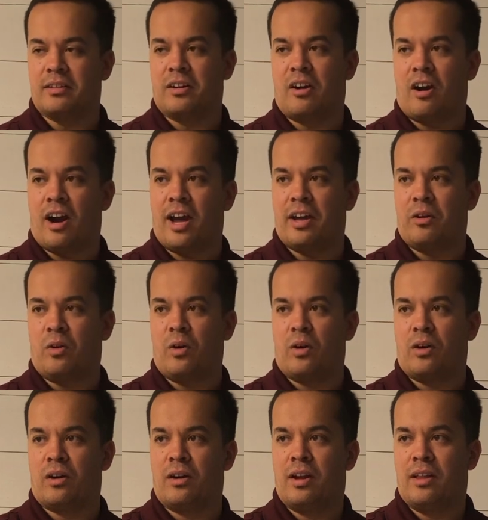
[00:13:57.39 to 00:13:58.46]
All right,
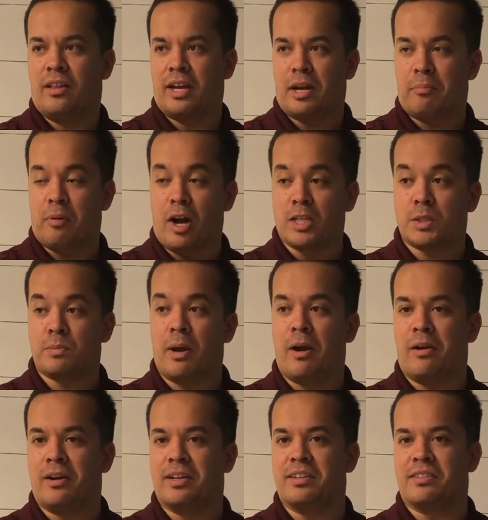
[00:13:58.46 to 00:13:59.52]
or like a
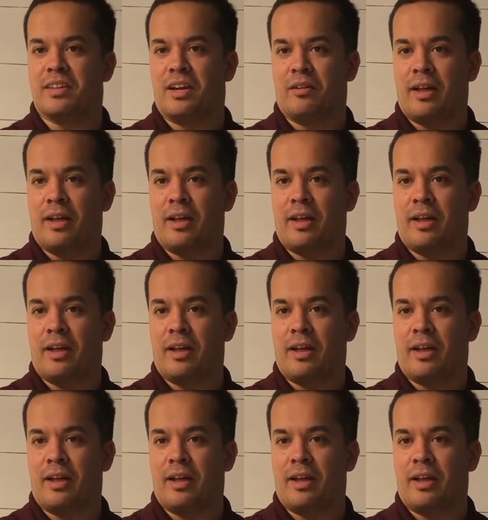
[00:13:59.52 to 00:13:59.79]
prosperity thing.